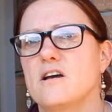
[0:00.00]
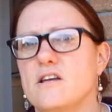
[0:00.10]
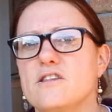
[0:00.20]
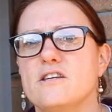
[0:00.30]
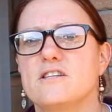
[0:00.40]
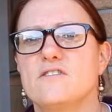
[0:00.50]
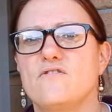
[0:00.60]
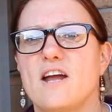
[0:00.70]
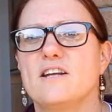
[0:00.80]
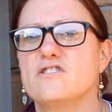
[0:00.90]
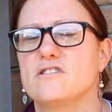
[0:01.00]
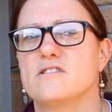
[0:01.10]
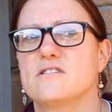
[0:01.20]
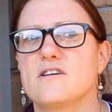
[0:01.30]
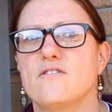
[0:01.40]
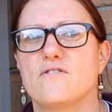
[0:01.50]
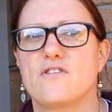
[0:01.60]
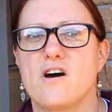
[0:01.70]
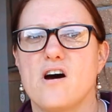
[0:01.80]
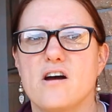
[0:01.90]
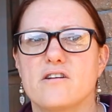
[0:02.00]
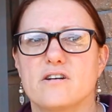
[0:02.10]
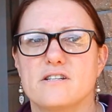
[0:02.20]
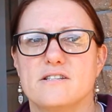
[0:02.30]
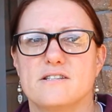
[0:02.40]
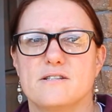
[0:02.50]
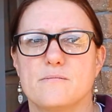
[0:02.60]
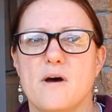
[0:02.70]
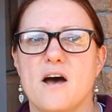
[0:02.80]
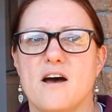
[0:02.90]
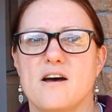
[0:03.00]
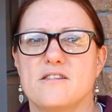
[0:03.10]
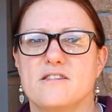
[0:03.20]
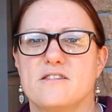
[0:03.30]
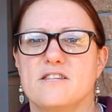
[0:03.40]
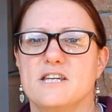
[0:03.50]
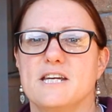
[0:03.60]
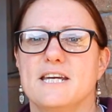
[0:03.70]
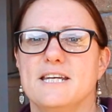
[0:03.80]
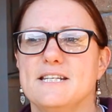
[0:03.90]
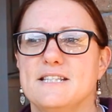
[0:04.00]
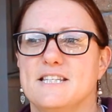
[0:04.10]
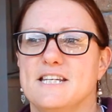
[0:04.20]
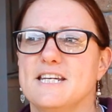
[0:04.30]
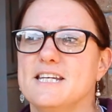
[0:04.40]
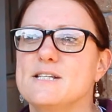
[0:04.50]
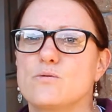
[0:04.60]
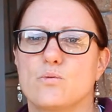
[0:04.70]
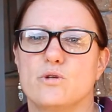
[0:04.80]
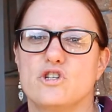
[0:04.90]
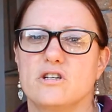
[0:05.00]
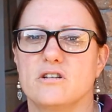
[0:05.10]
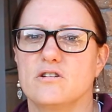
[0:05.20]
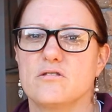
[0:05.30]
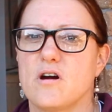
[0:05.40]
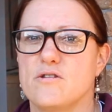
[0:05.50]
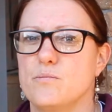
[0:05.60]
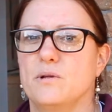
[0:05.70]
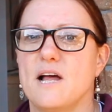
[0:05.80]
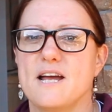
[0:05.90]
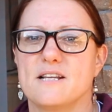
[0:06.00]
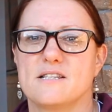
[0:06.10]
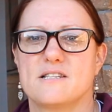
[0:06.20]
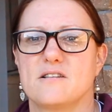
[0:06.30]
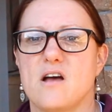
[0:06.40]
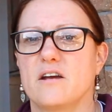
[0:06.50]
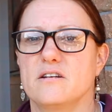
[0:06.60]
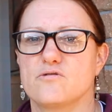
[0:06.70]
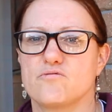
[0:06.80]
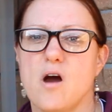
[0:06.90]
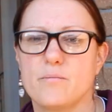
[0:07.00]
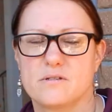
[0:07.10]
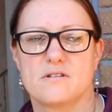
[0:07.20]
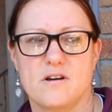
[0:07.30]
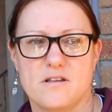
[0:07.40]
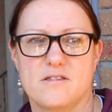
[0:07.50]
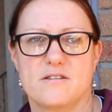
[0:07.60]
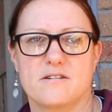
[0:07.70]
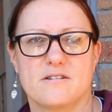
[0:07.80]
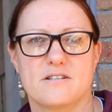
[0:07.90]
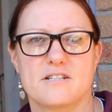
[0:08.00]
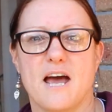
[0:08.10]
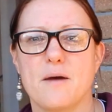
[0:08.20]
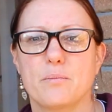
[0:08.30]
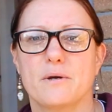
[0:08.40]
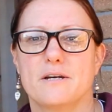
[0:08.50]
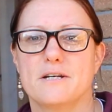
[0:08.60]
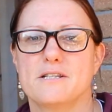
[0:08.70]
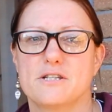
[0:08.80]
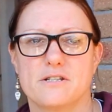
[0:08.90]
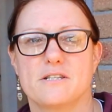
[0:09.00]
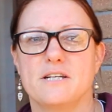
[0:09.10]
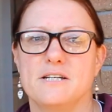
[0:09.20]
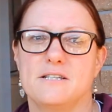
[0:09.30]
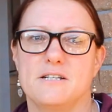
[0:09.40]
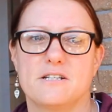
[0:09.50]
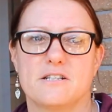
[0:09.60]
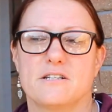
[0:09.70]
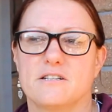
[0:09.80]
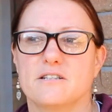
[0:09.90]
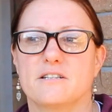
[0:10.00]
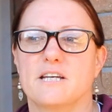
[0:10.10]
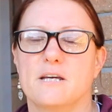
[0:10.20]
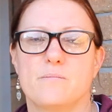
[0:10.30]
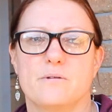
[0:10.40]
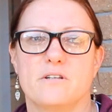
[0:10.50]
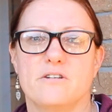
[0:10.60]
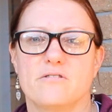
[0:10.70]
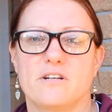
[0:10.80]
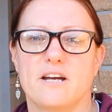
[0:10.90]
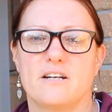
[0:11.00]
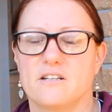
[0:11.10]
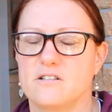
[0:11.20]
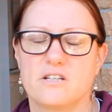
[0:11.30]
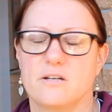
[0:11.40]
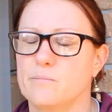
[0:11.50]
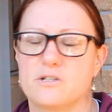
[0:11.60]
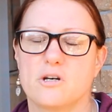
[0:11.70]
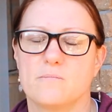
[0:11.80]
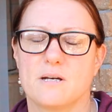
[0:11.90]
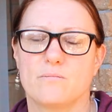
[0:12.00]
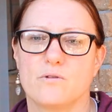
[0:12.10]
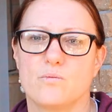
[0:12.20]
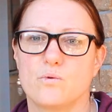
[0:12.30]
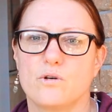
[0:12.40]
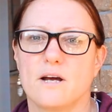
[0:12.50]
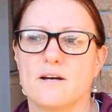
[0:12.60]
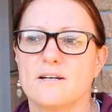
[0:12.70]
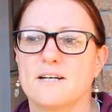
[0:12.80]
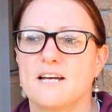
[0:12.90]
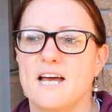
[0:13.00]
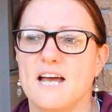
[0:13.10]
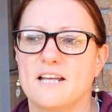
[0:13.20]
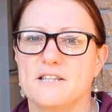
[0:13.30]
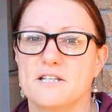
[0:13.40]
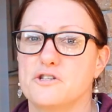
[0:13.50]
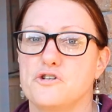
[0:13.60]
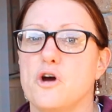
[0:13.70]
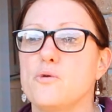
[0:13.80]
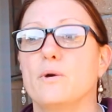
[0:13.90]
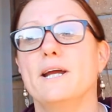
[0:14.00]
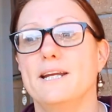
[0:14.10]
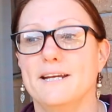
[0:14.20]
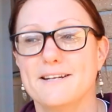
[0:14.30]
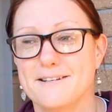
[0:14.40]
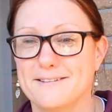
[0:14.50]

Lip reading: I think the advantages of the high grow system are the ease with which you can grow the plants. Like, it's right beside the tap, so it's easy to keep it irrigated, keep it topped up with water, and there's no weeding.